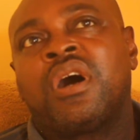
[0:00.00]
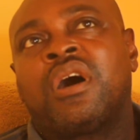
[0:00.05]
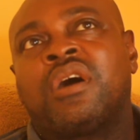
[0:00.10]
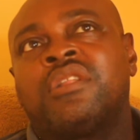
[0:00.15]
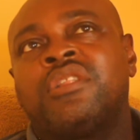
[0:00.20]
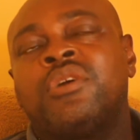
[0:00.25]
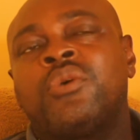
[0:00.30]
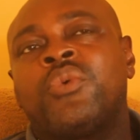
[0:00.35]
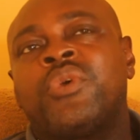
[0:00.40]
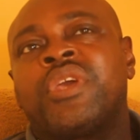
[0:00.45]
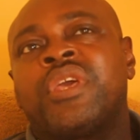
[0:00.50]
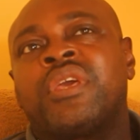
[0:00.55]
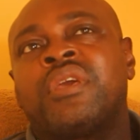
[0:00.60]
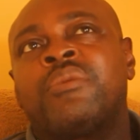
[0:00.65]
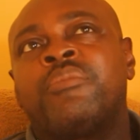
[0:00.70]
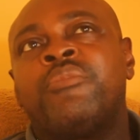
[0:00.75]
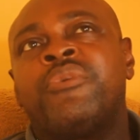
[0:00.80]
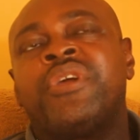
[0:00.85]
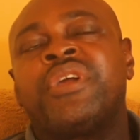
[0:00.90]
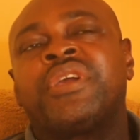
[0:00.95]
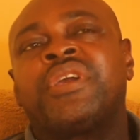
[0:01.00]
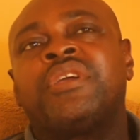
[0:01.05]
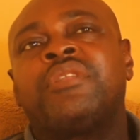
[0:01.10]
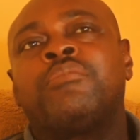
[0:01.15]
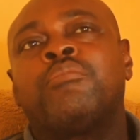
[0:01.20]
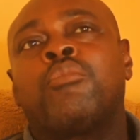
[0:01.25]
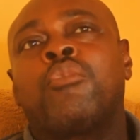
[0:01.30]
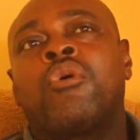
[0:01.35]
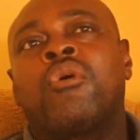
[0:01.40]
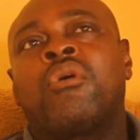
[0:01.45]
they will bring in
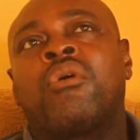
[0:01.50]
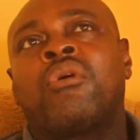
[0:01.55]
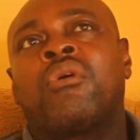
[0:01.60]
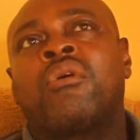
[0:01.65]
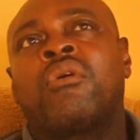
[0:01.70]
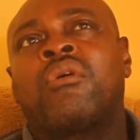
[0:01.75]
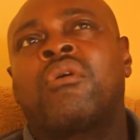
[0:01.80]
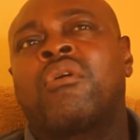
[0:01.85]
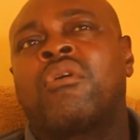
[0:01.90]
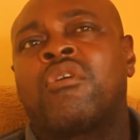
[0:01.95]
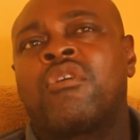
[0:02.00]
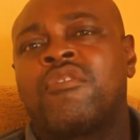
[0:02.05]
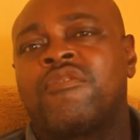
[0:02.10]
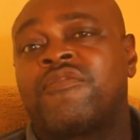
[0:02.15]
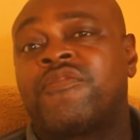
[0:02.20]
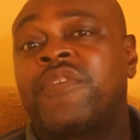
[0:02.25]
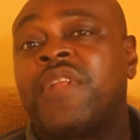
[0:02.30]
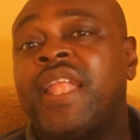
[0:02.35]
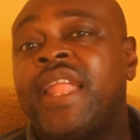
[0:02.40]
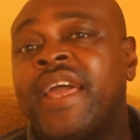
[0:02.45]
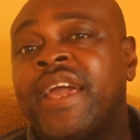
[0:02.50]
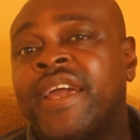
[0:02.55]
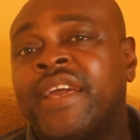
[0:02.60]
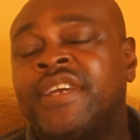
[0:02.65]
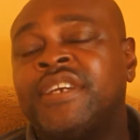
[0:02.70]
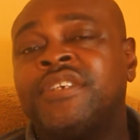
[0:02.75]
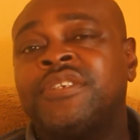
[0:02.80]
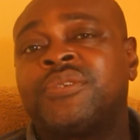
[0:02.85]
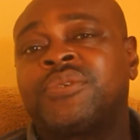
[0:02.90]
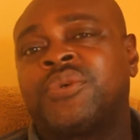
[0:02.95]
more flair
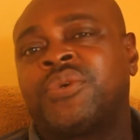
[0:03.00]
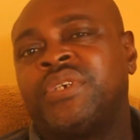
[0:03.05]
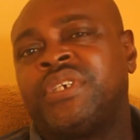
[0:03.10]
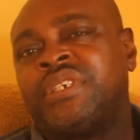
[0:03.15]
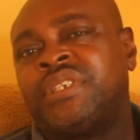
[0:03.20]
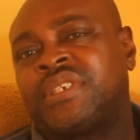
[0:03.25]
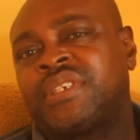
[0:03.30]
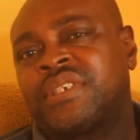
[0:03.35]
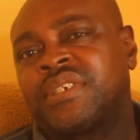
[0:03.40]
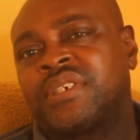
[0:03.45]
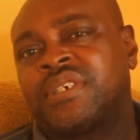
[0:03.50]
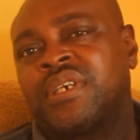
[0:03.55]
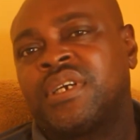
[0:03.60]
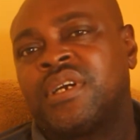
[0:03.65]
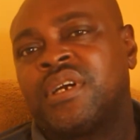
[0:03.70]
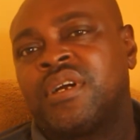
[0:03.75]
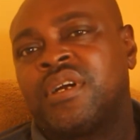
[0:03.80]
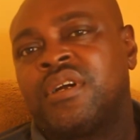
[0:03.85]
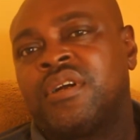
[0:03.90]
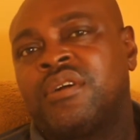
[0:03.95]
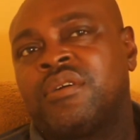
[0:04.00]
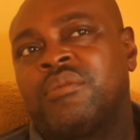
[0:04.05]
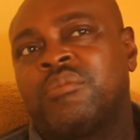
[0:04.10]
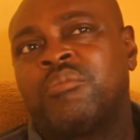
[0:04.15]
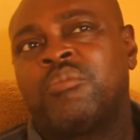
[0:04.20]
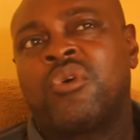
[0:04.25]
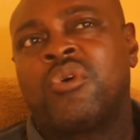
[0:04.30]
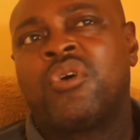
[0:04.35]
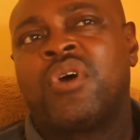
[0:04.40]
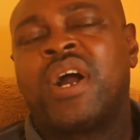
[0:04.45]
into it,
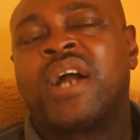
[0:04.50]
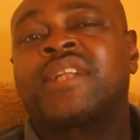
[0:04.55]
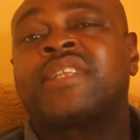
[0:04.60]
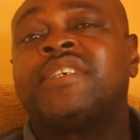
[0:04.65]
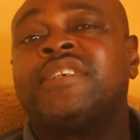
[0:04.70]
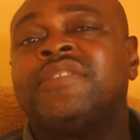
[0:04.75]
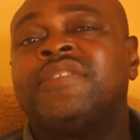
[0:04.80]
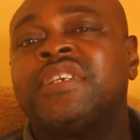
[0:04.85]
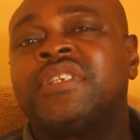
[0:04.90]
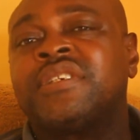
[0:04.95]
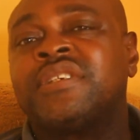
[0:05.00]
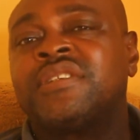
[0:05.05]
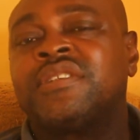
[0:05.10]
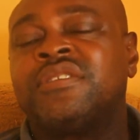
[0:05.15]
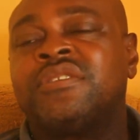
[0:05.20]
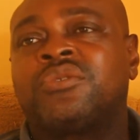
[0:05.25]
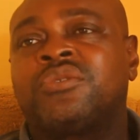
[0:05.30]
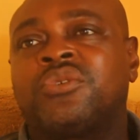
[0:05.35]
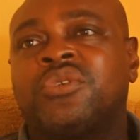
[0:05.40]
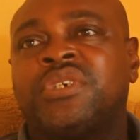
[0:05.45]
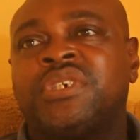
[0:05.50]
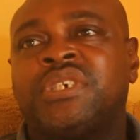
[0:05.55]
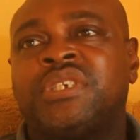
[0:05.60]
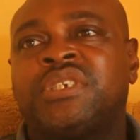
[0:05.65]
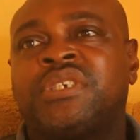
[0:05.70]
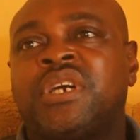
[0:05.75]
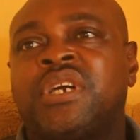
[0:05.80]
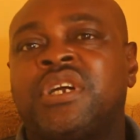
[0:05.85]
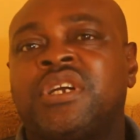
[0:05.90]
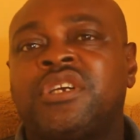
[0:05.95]
more activities into it.
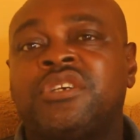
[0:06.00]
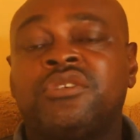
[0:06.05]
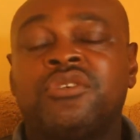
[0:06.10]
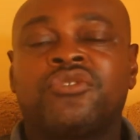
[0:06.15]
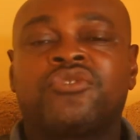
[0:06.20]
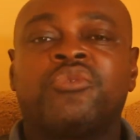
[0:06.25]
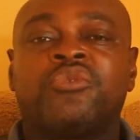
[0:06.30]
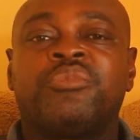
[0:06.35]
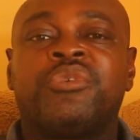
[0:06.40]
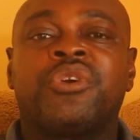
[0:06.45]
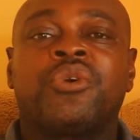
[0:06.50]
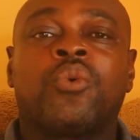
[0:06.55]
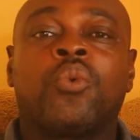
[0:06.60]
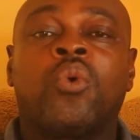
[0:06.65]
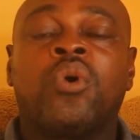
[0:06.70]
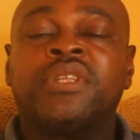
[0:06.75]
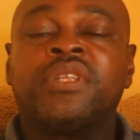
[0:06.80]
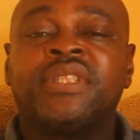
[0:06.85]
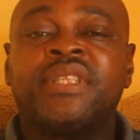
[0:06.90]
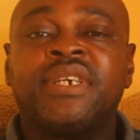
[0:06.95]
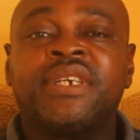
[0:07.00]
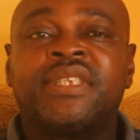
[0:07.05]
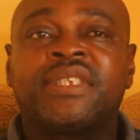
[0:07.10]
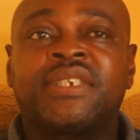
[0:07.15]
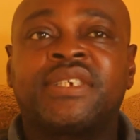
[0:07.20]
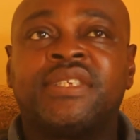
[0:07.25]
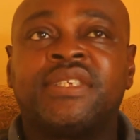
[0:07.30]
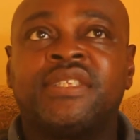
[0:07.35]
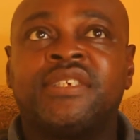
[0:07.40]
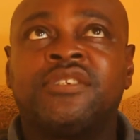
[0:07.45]
It used to be a one-day
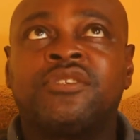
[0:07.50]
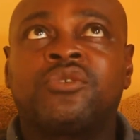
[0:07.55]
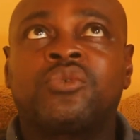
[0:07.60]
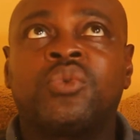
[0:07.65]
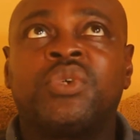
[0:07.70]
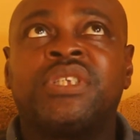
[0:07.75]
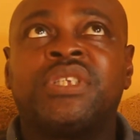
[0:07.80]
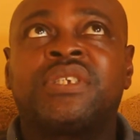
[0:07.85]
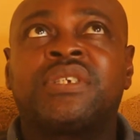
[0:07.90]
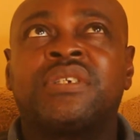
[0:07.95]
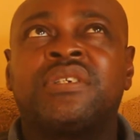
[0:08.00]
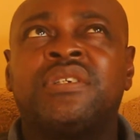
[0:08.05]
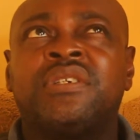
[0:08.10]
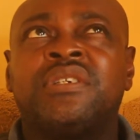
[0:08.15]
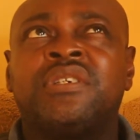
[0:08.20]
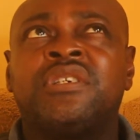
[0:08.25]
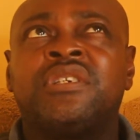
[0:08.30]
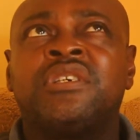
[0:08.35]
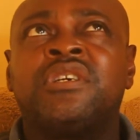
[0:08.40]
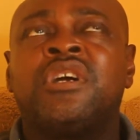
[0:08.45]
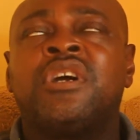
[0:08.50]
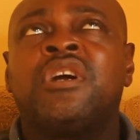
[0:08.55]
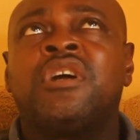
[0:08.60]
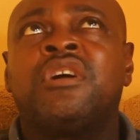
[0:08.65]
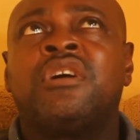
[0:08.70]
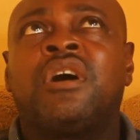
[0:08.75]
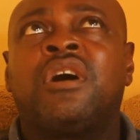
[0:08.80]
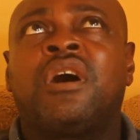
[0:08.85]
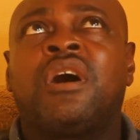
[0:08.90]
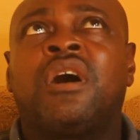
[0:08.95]
thing in
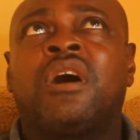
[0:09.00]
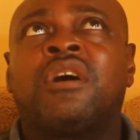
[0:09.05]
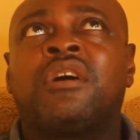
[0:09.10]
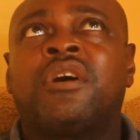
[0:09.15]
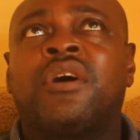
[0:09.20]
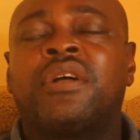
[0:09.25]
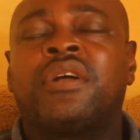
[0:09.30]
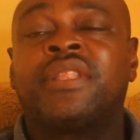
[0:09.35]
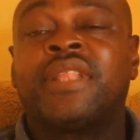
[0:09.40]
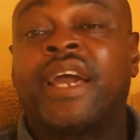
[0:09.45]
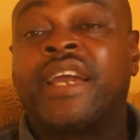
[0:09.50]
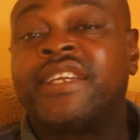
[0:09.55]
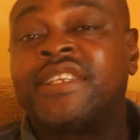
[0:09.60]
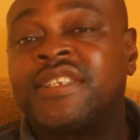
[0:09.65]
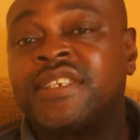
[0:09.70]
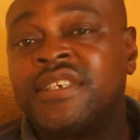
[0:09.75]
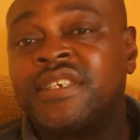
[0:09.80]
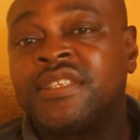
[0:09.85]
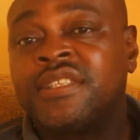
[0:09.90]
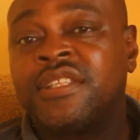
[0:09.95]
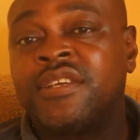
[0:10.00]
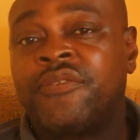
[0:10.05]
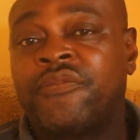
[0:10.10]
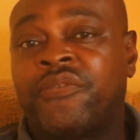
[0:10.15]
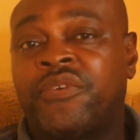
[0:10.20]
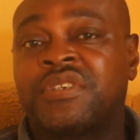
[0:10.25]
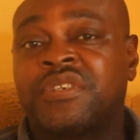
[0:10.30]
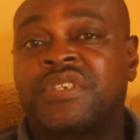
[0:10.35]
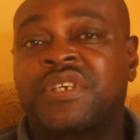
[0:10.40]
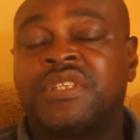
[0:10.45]
2019, the
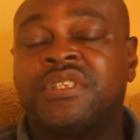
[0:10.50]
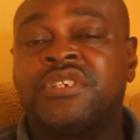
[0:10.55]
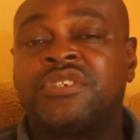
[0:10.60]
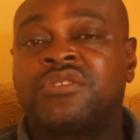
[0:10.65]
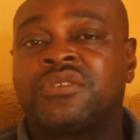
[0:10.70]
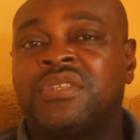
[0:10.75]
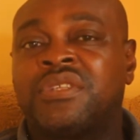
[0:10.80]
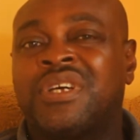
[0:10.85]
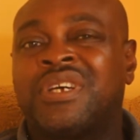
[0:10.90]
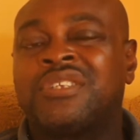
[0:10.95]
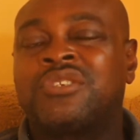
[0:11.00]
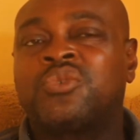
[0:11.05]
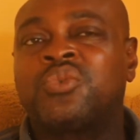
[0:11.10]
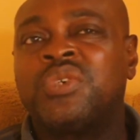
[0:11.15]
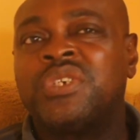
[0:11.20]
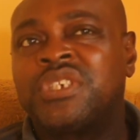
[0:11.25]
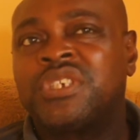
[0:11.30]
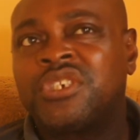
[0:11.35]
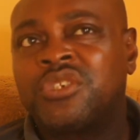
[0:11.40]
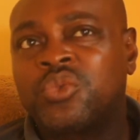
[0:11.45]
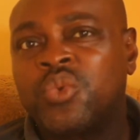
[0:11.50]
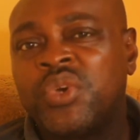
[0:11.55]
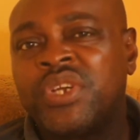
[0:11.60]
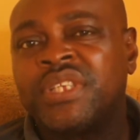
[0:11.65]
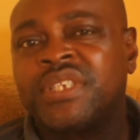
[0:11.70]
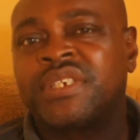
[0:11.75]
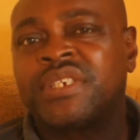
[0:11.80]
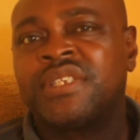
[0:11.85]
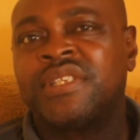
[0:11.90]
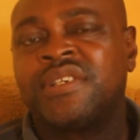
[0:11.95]
first edition, and
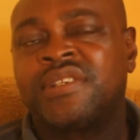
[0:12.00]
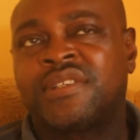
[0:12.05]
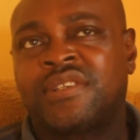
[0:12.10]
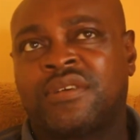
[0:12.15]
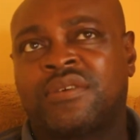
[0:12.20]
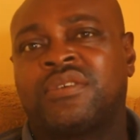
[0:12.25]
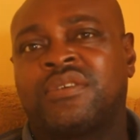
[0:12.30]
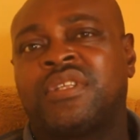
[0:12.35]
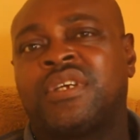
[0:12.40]
2020, the second